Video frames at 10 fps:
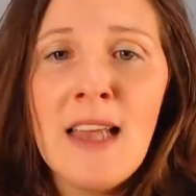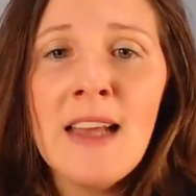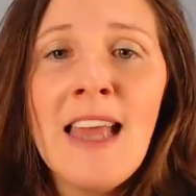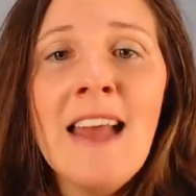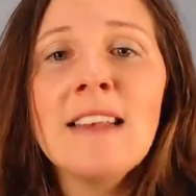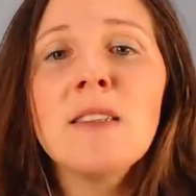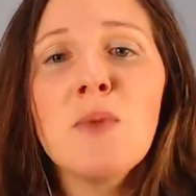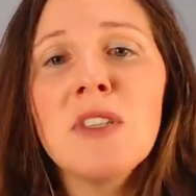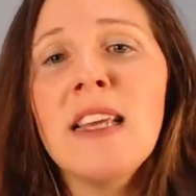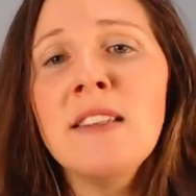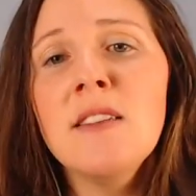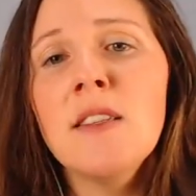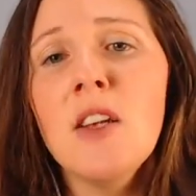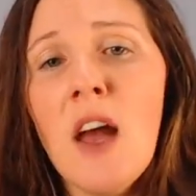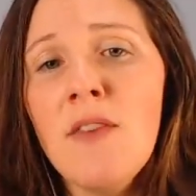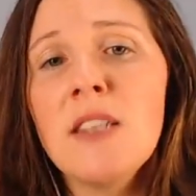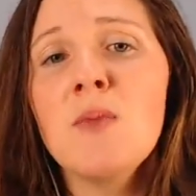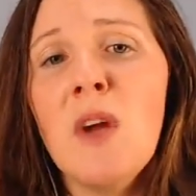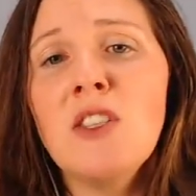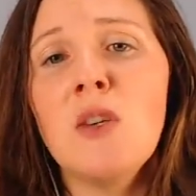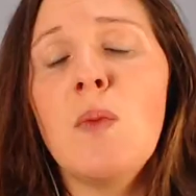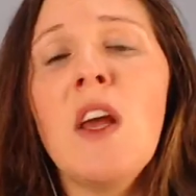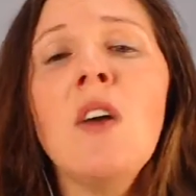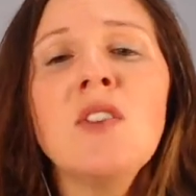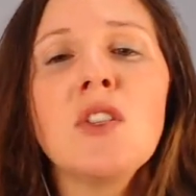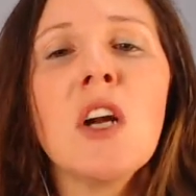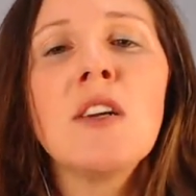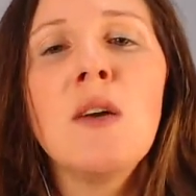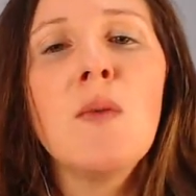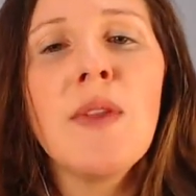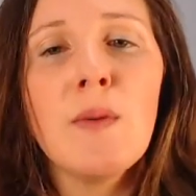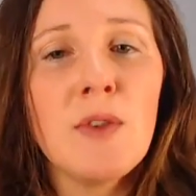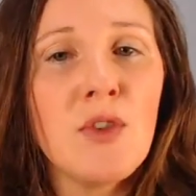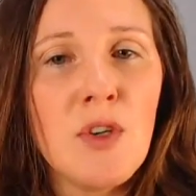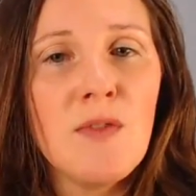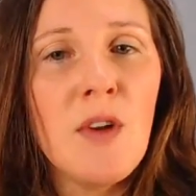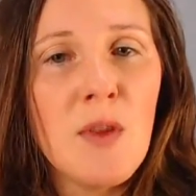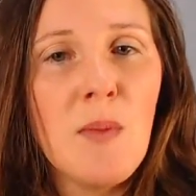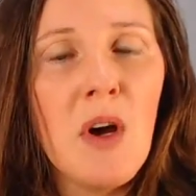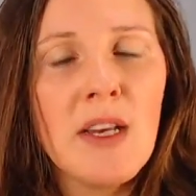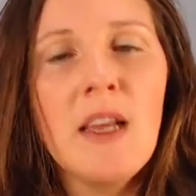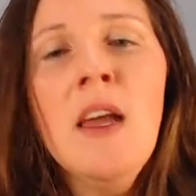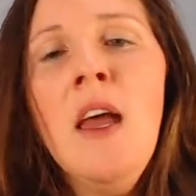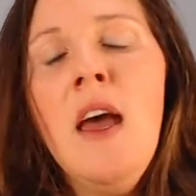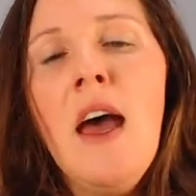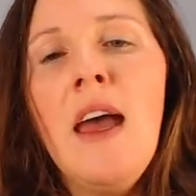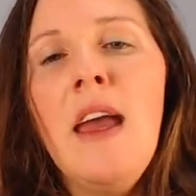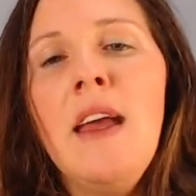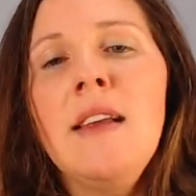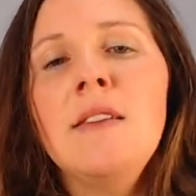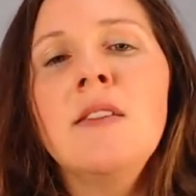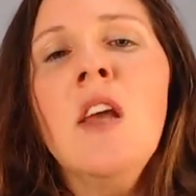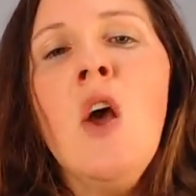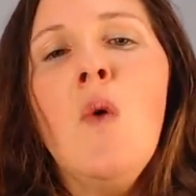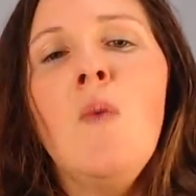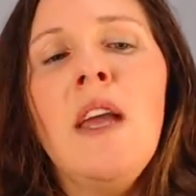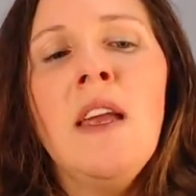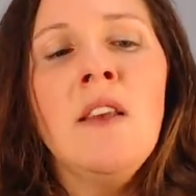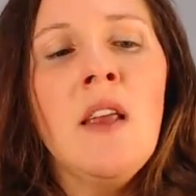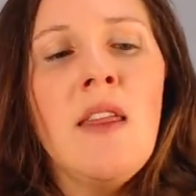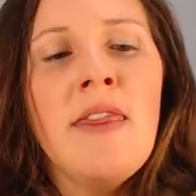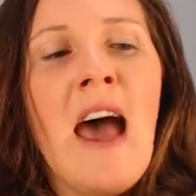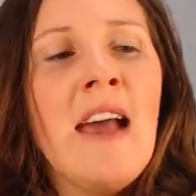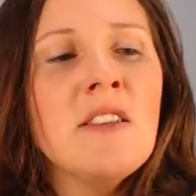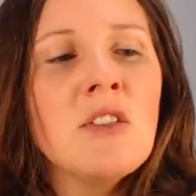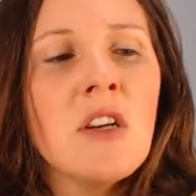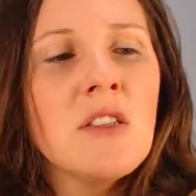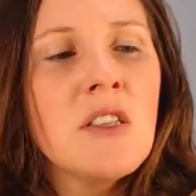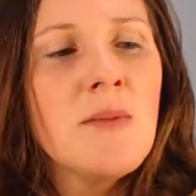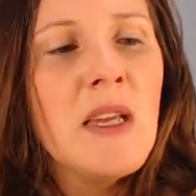again, it's a percentage of expression. We all start out with a reserve on the body. And when that starts